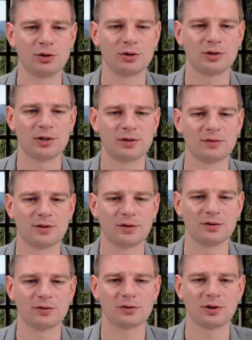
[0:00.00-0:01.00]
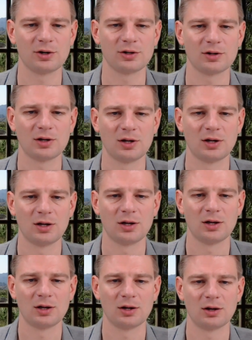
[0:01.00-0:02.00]
good that it's in the start.
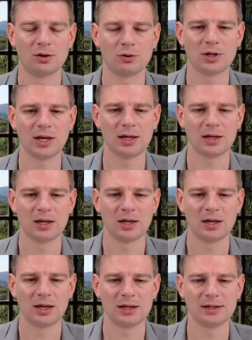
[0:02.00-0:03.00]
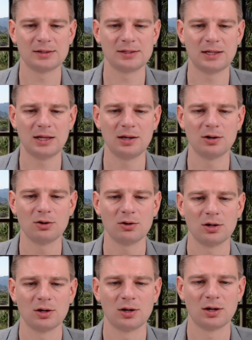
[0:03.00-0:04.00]
Okay, and here
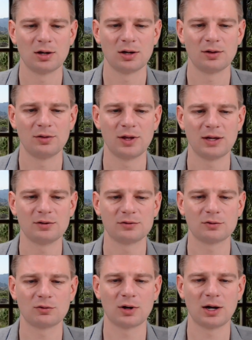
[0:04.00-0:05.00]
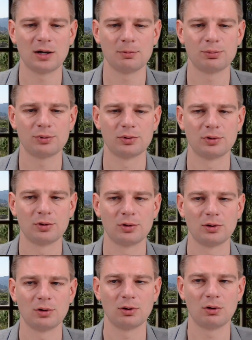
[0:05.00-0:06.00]
they describe
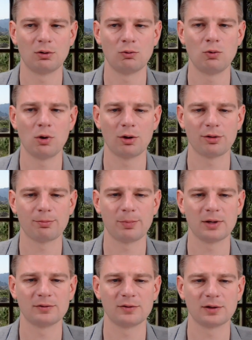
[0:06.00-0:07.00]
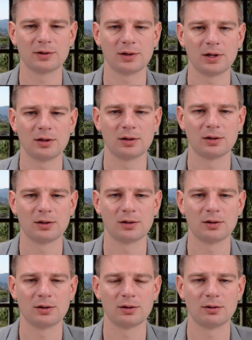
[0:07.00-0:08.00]
OAuth basically,
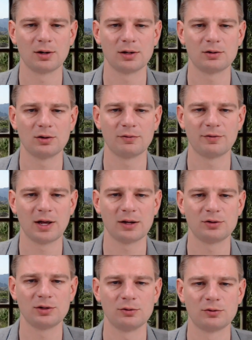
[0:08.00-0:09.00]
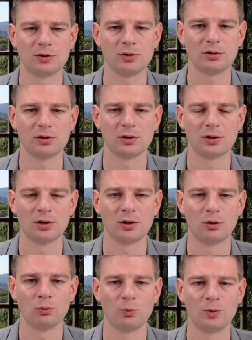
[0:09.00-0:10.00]
right? You have an end user,
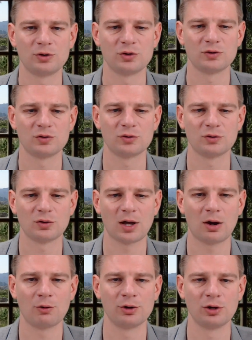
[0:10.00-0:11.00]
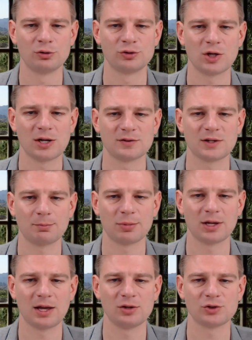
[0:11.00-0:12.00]
which is our Node.js
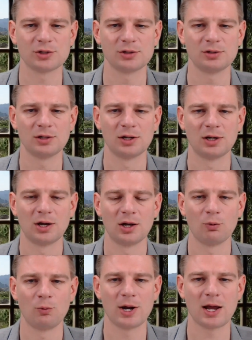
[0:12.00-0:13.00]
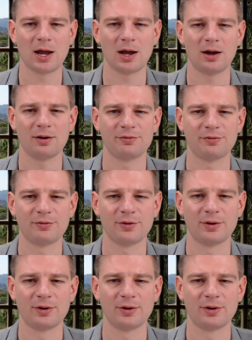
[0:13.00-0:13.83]
application. We have,